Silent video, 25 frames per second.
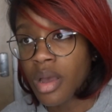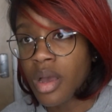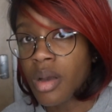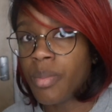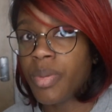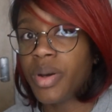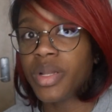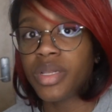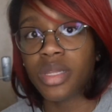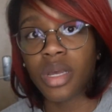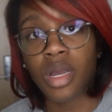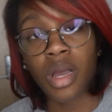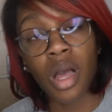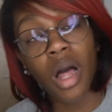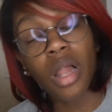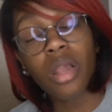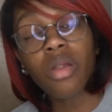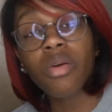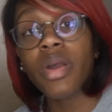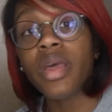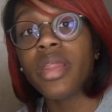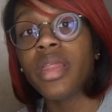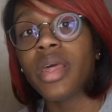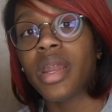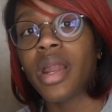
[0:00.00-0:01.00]
But the
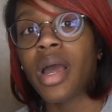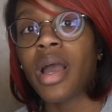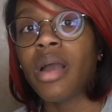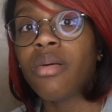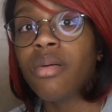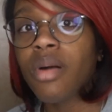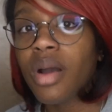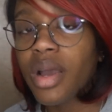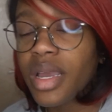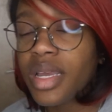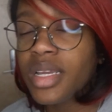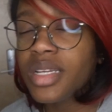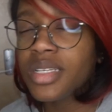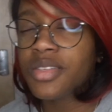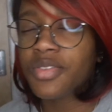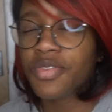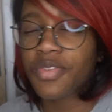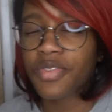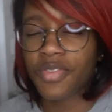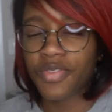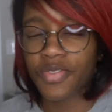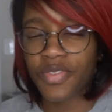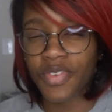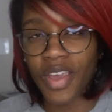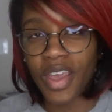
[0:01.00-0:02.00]
colorway that I want is
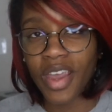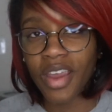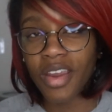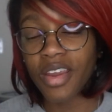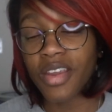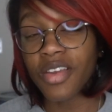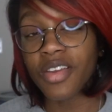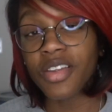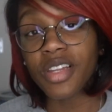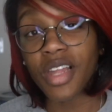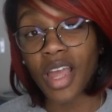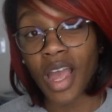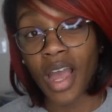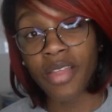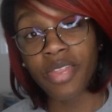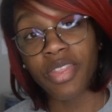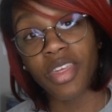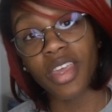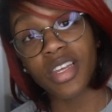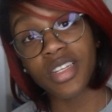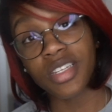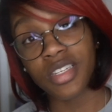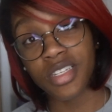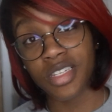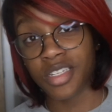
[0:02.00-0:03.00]
I
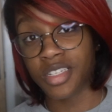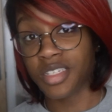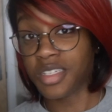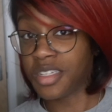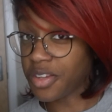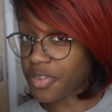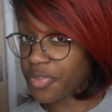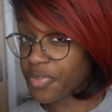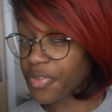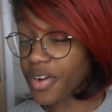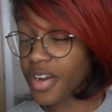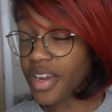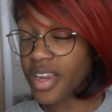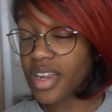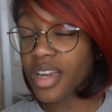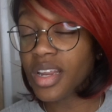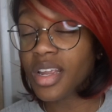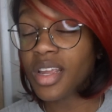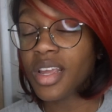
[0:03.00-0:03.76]
think it's different.